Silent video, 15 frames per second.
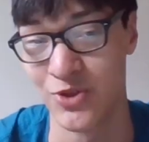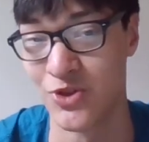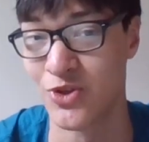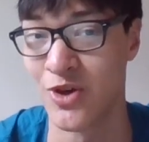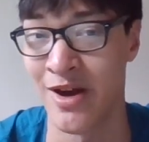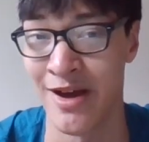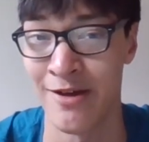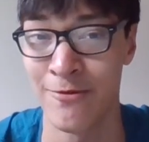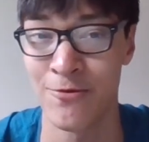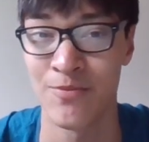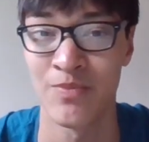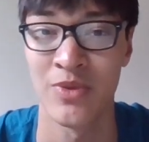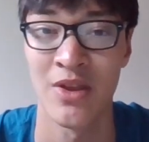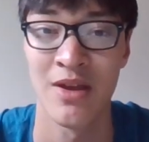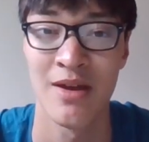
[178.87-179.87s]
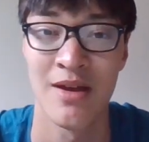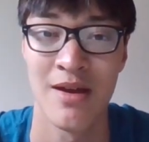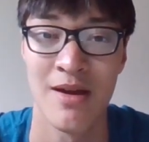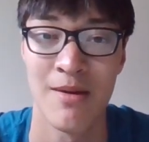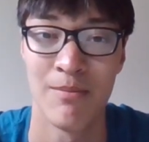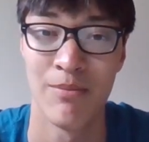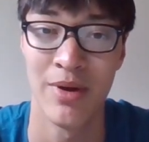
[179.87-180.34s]
to drive.
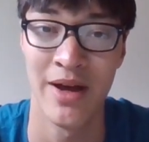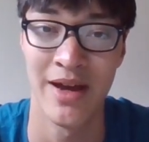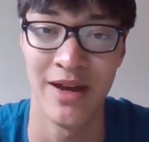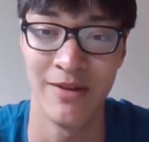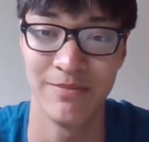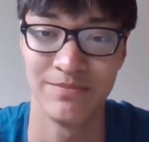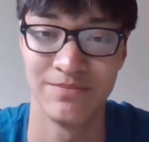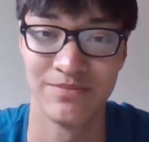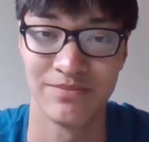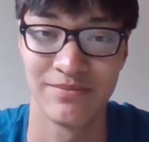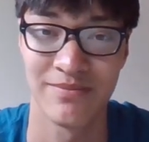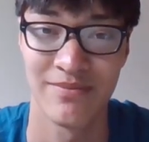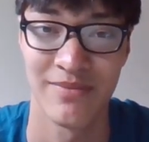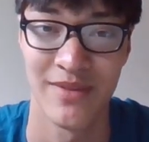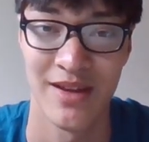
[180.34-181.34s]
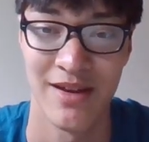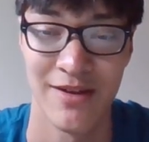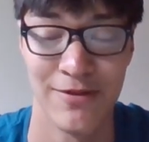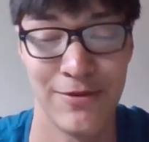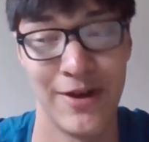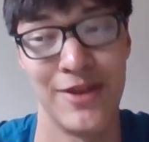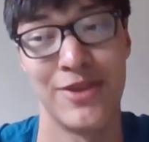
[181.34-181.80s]
But
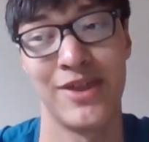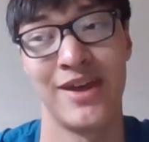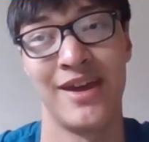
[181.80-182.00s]
fun